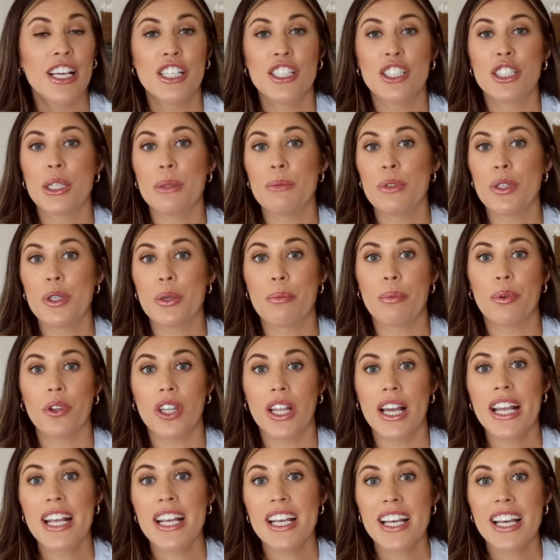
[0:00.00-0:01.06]
some new
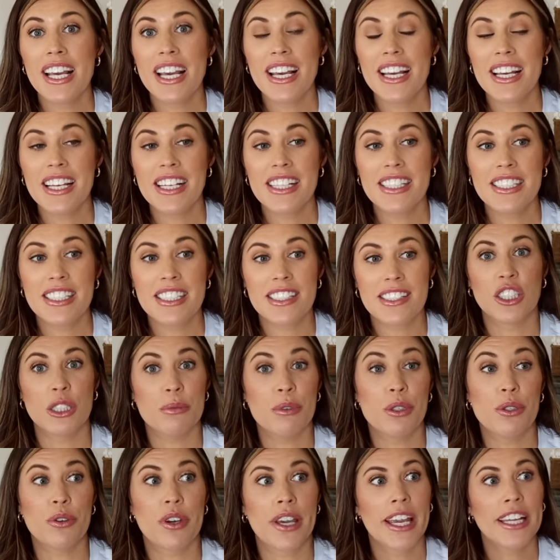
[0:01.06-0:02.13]
blankets, some
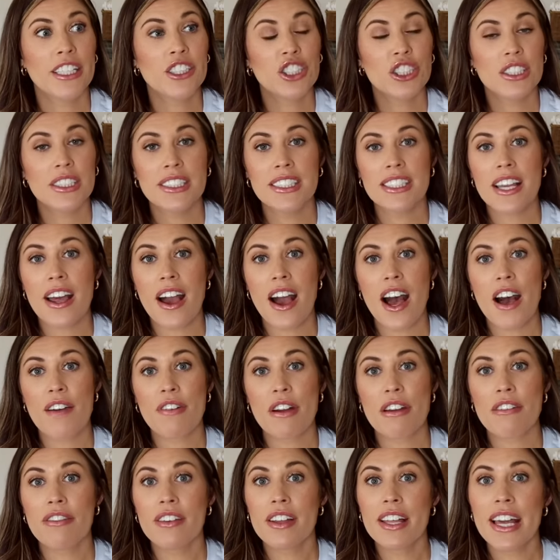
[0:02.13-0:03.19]
new kitchen stuff.
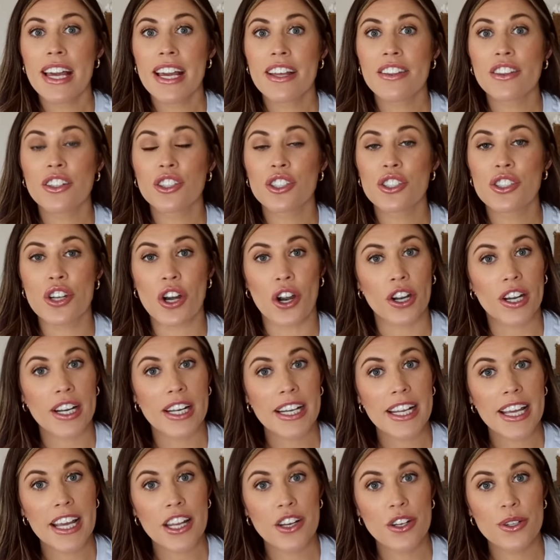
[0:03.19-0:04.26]
I feel like they're starting
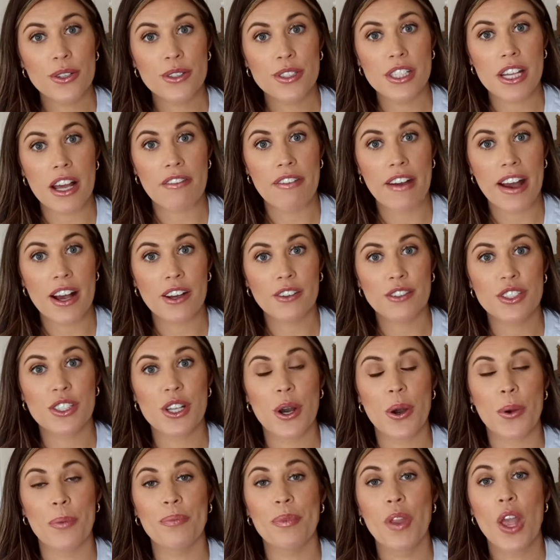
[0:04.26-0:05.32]
to get new stuff out.
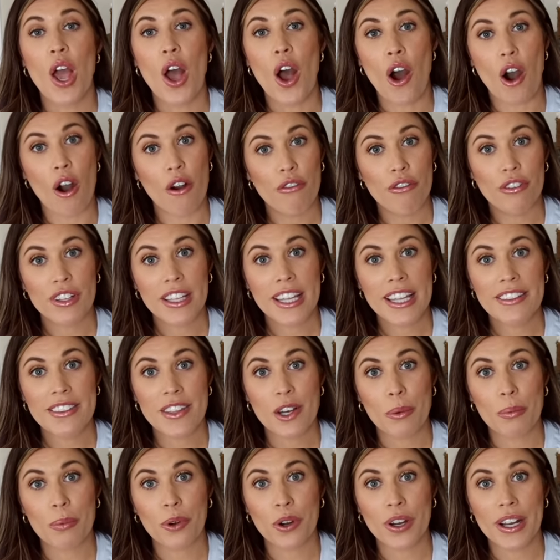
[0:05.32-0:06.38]
So hopefully
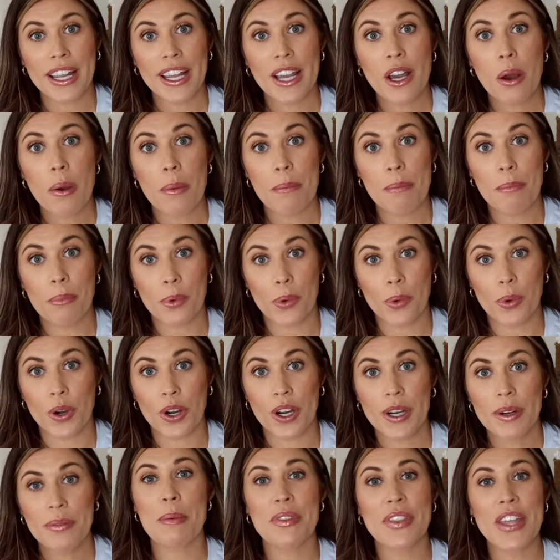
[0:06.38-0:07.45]
they'll bring
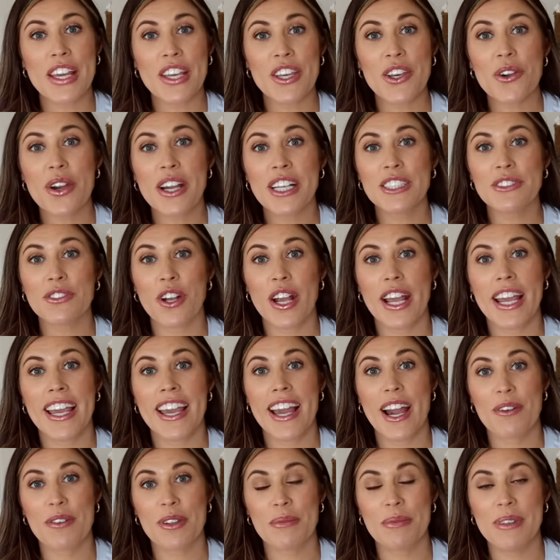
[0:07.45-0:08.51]
more. But thank you guys for hanging
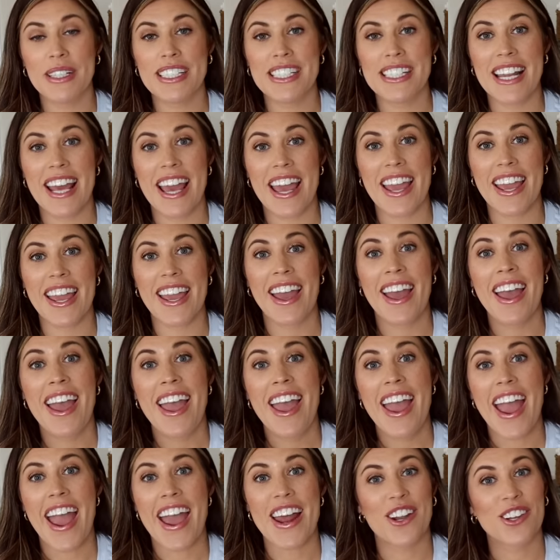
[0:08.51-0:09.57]
out with me today
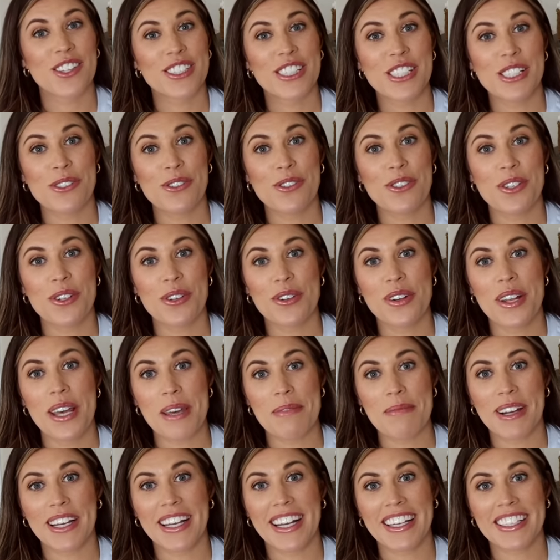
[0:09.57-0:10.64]
and I'll see you soon in
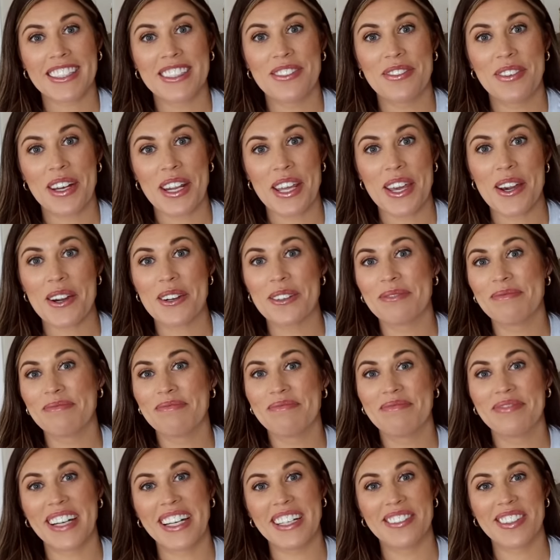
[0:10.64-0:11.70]
my next video.
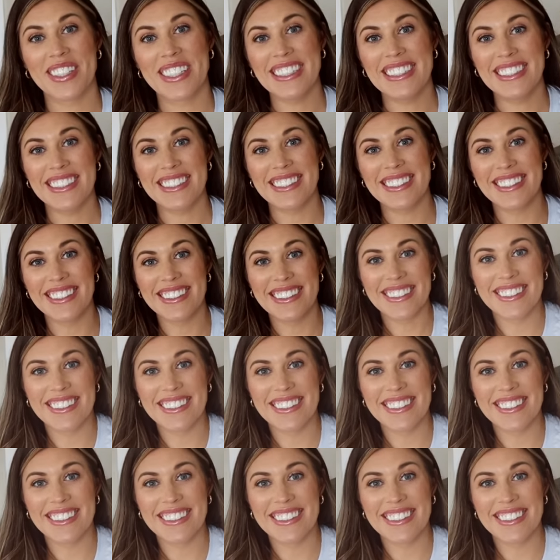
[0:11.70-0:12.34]
Bye friends.